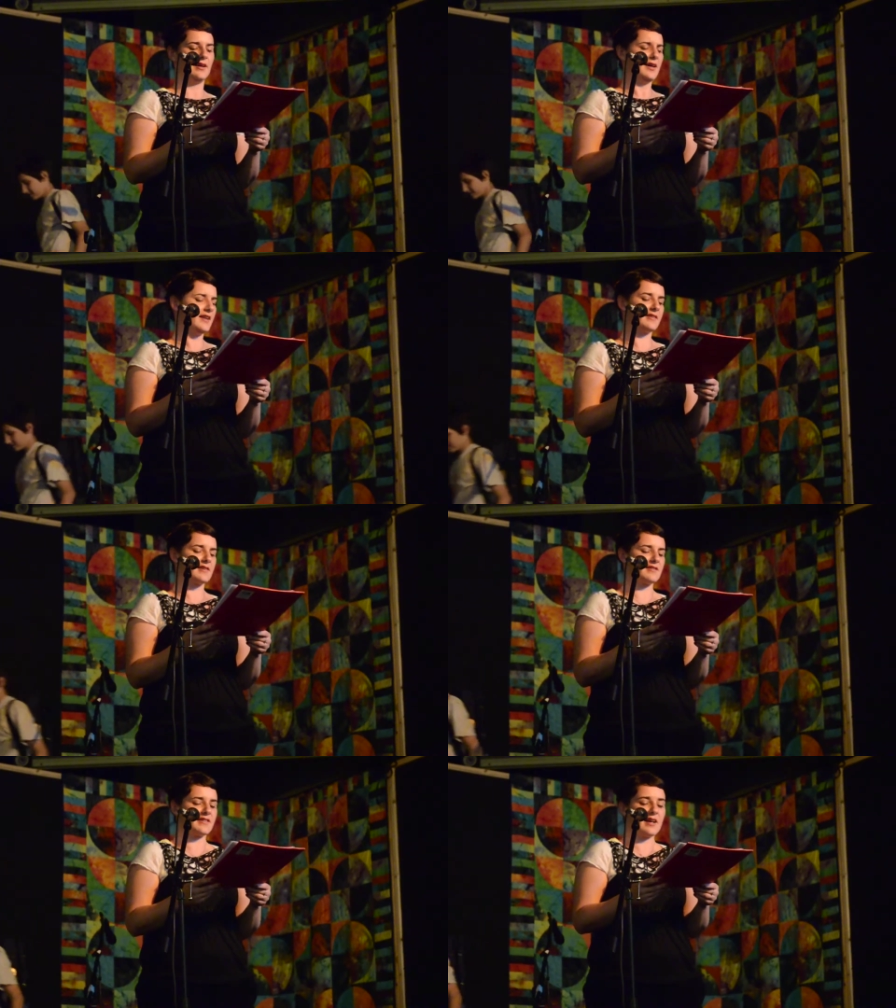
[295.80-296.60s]
It's
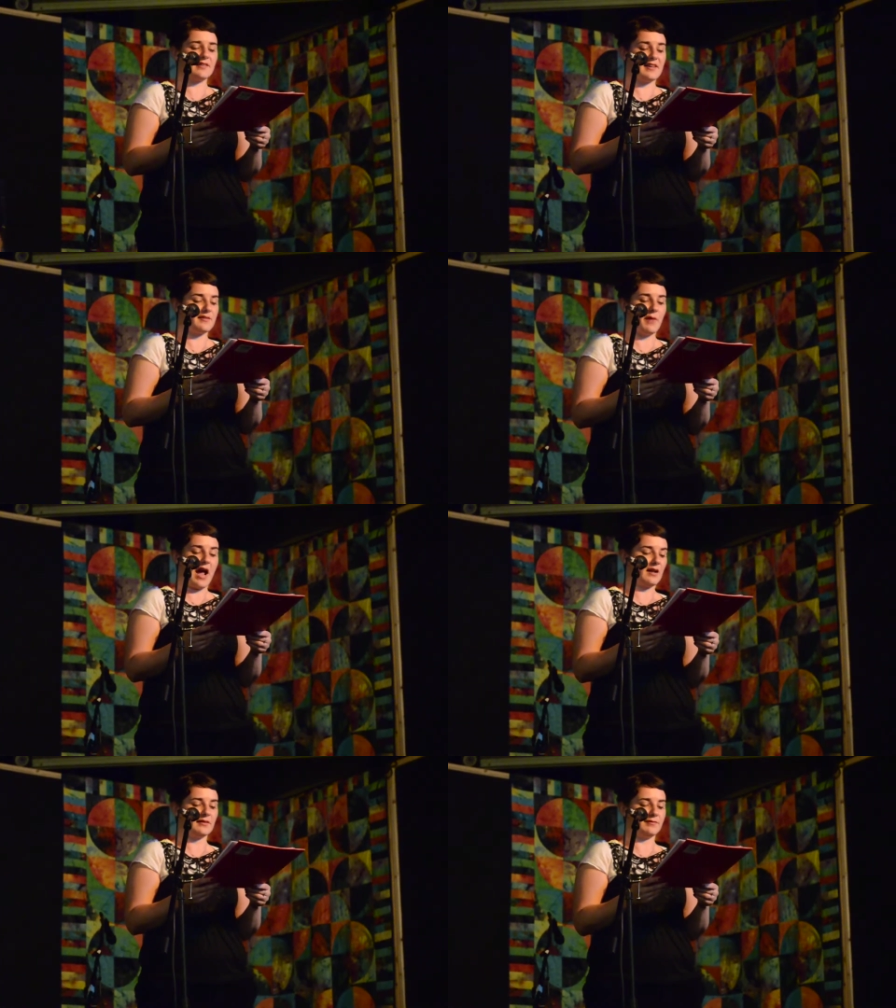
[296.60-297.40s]
her Sunday
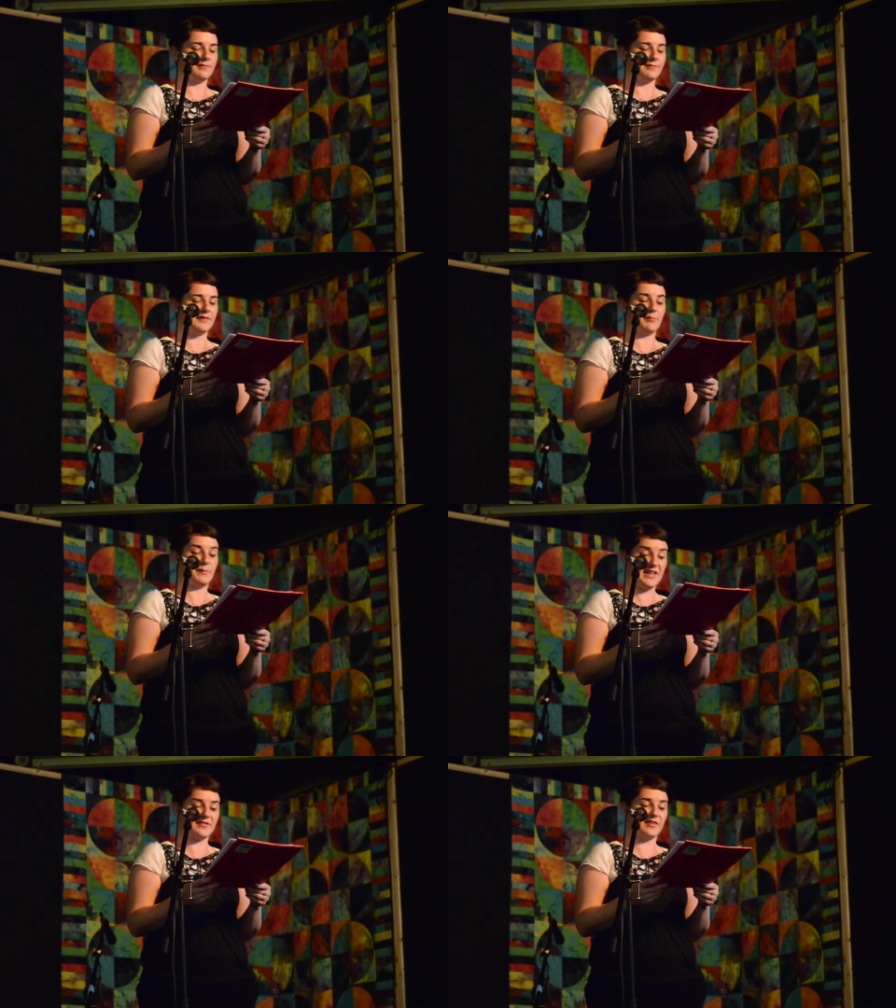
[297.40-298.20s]
smile, the
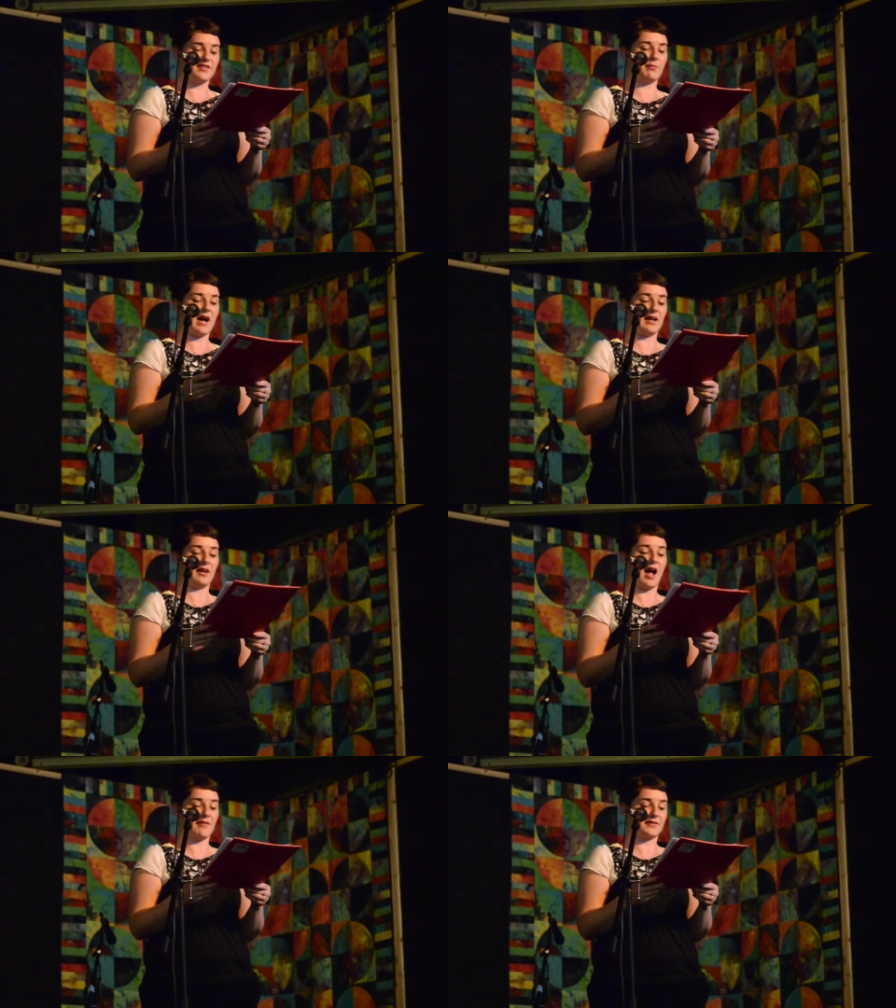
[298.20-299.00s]
peaceful
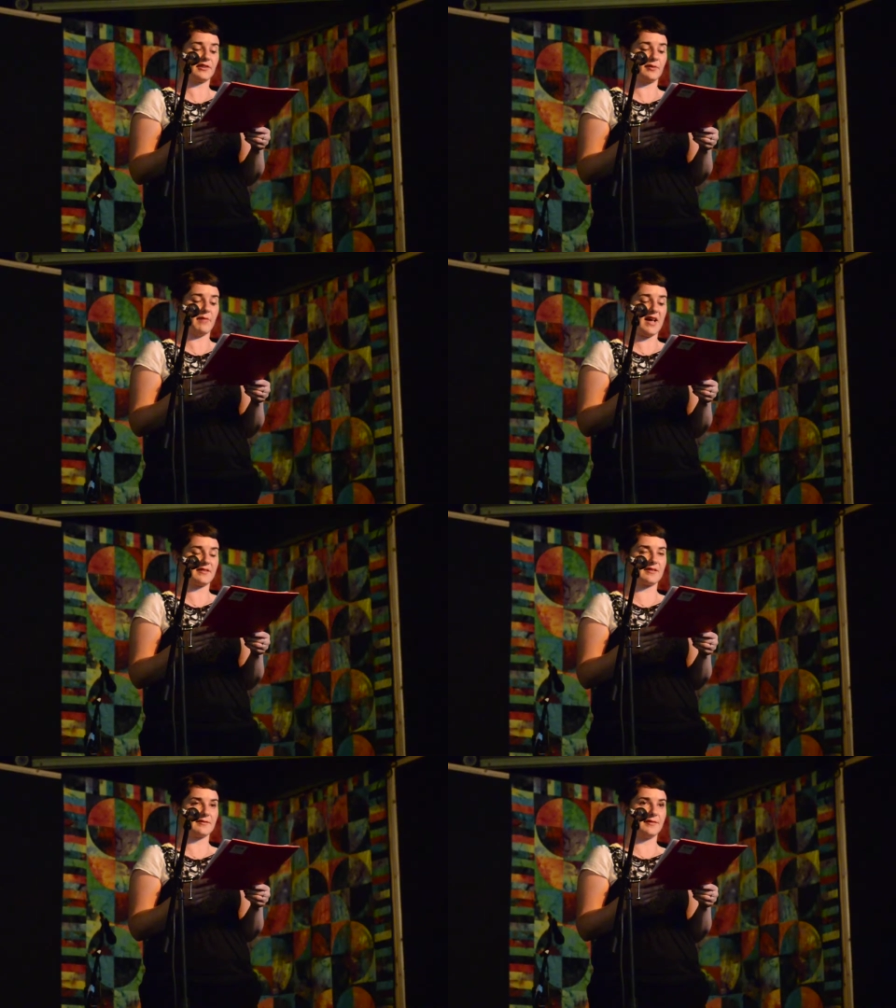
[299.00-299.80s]
smile after the
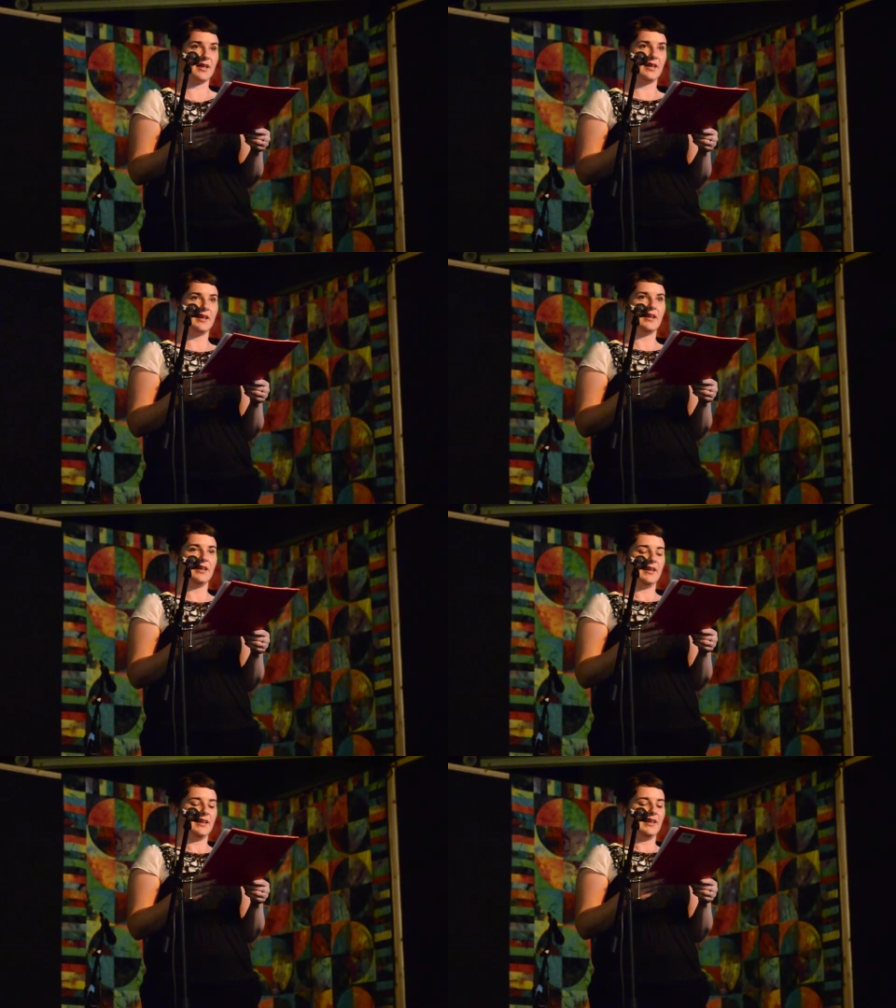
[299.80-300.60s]
mess.
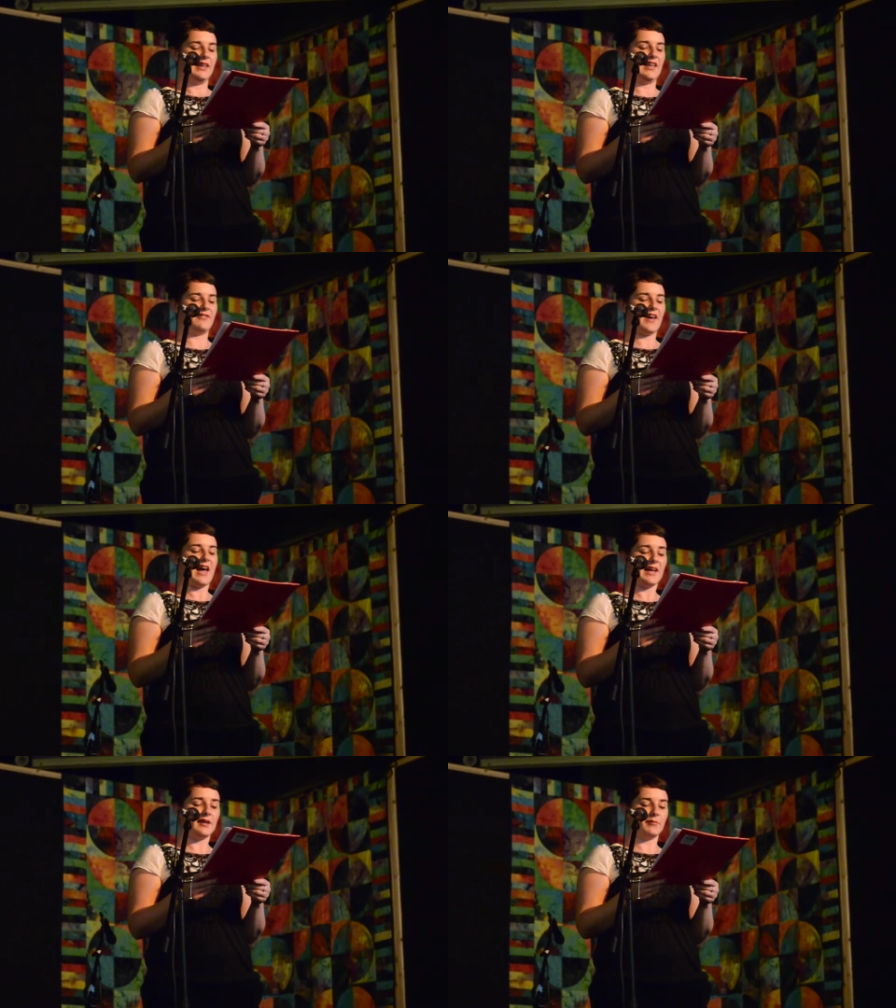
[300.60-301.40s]
If
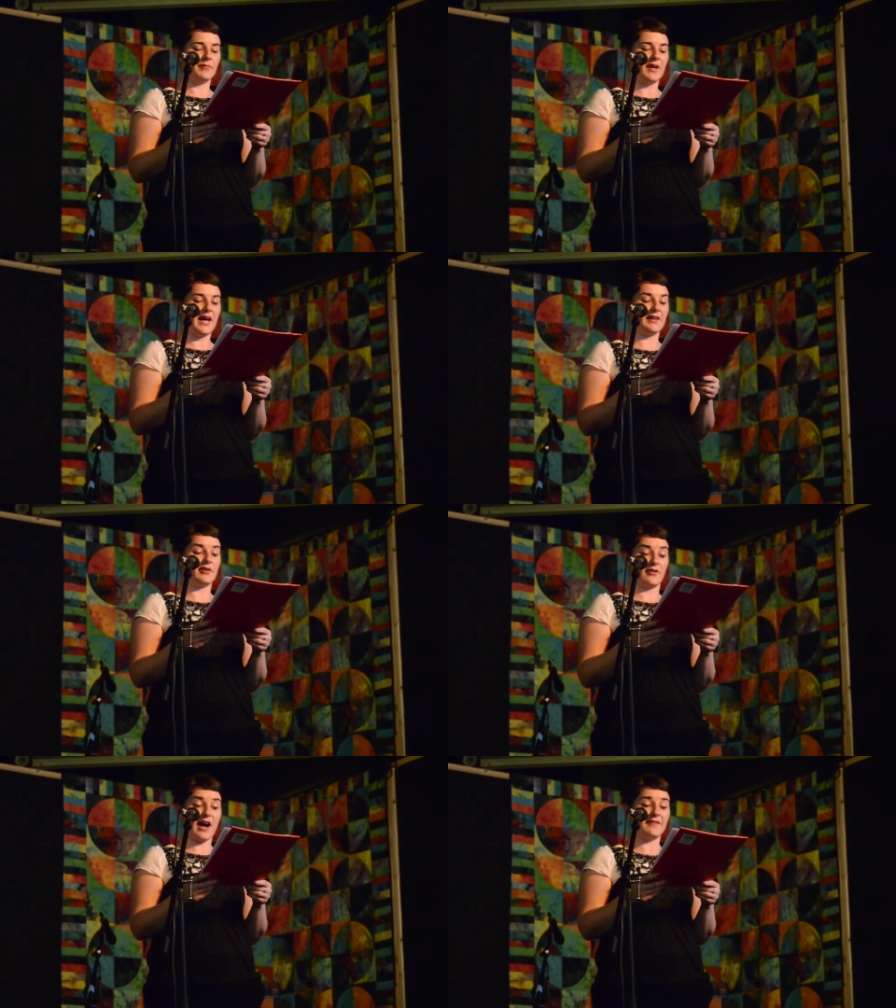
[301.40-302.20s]
Adam had
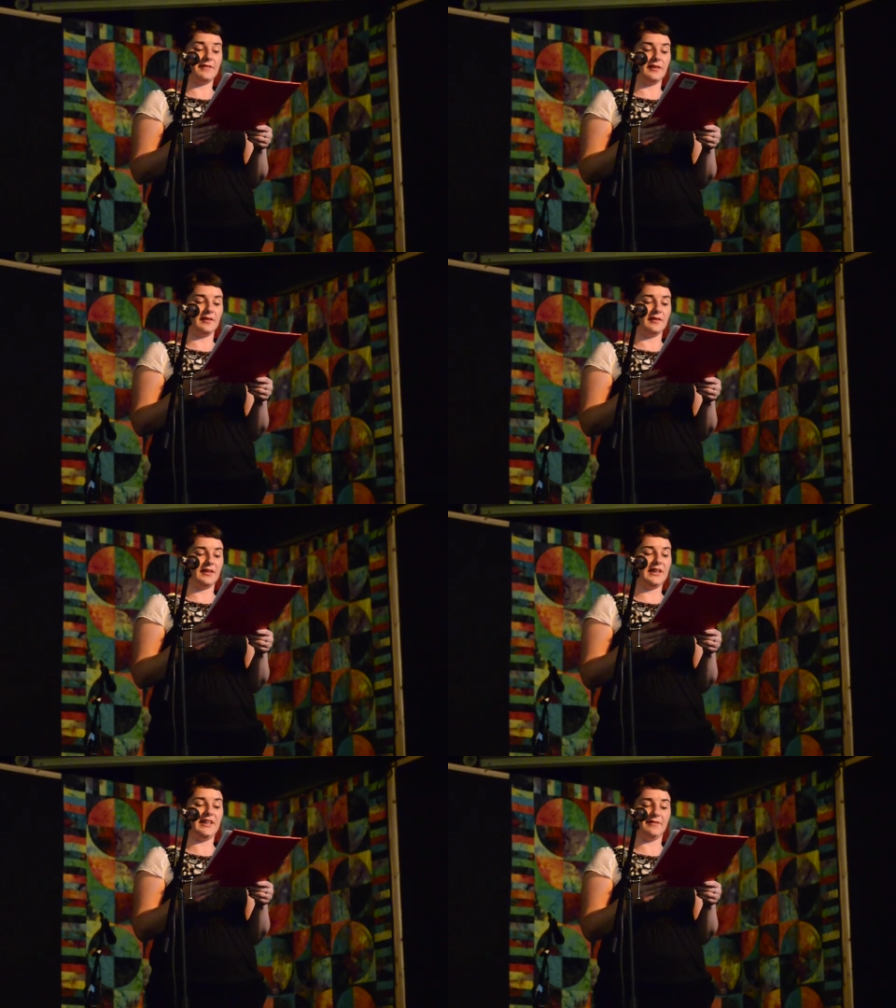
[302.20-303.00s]
a rifle,
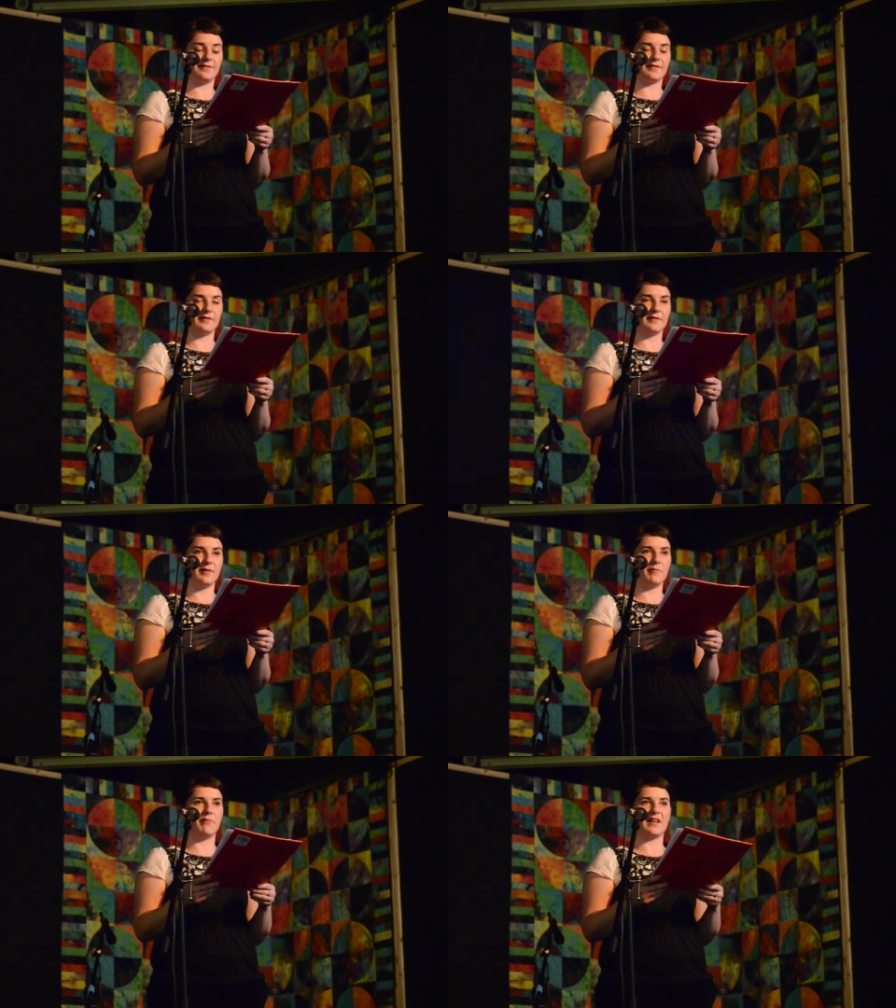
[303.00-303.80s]
Eve
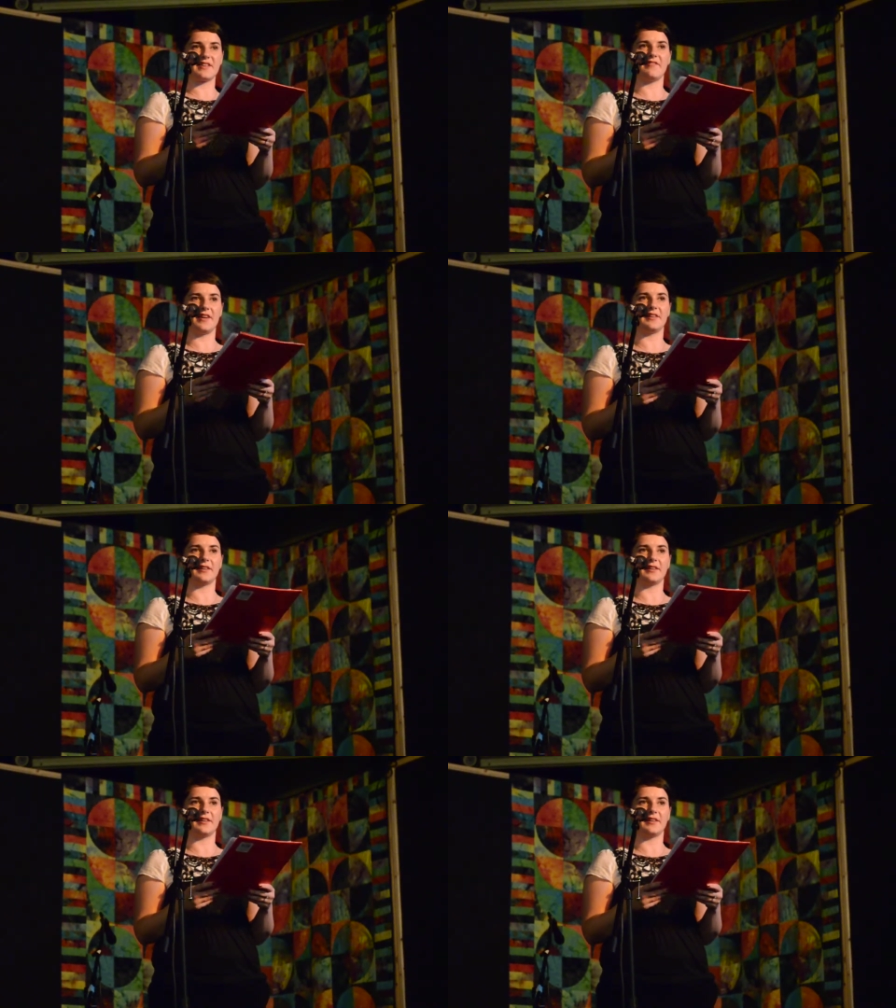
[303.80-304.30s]
must have had